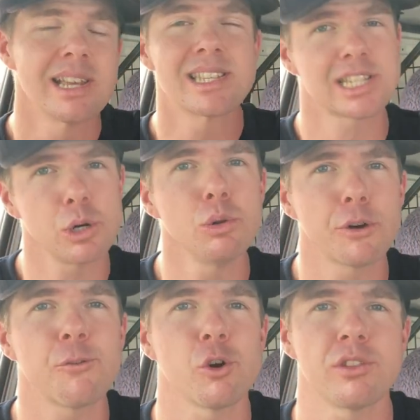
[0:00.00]
still
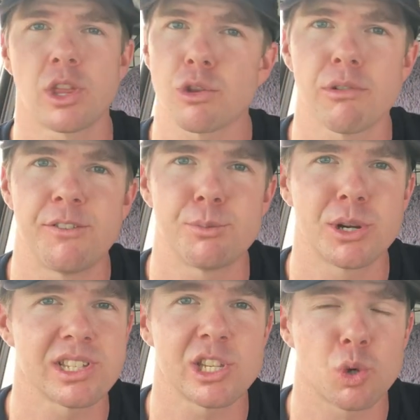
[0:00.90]
look for it in the thrift
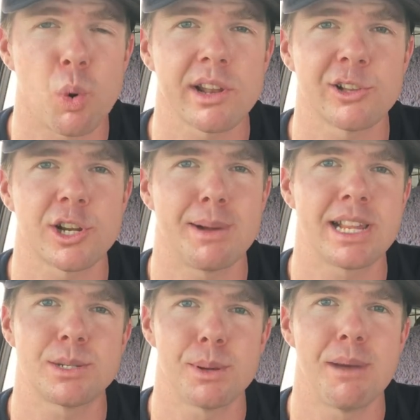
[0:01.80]
because there's quite a lot of
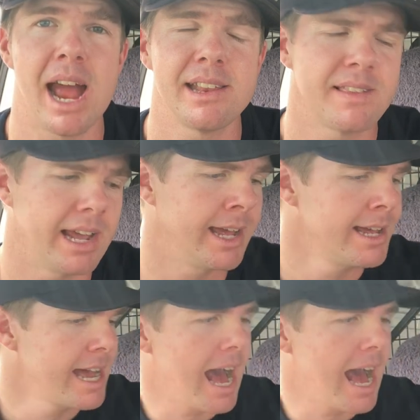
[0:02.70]
money to be made in there.